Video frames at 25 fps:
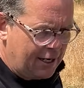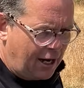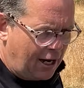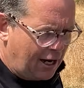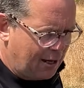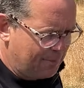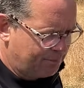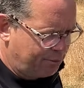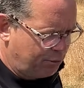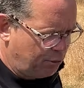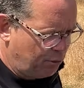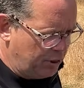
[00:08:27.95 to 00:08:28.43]

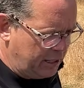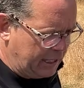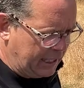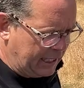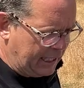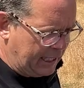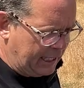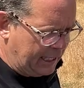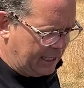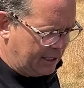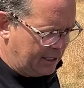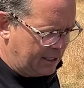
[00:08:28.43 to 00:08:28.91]
I'm putting
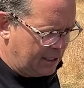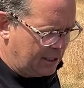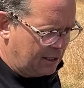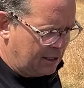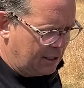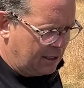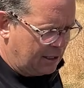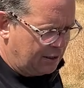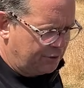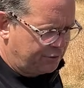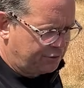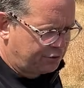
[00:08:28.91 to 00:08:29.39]
in
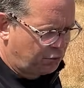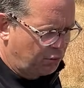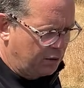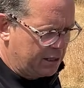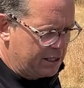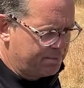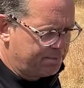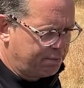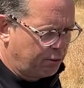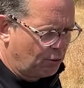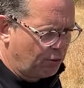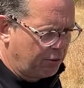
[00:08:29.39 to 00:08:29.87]

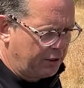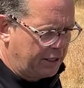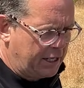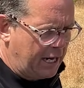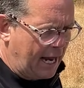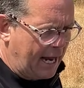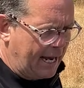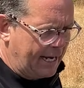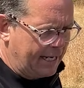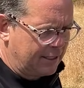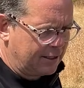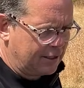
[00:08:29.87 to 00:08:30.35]

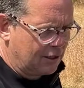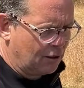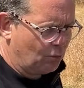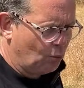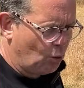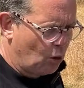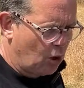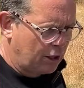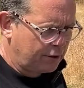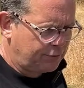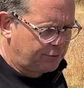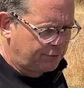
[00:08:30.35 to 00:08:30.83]
3.8
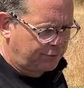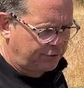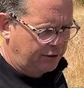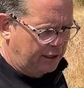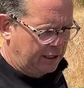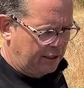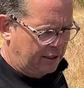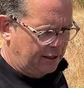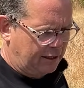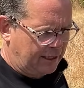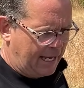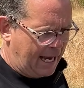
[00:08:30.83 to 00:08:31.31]
watts
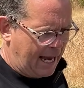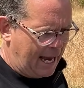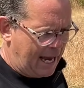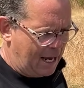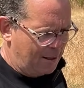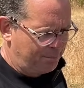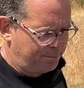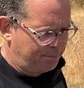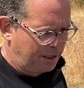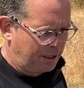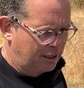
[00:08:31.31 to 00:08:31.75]
into the amp,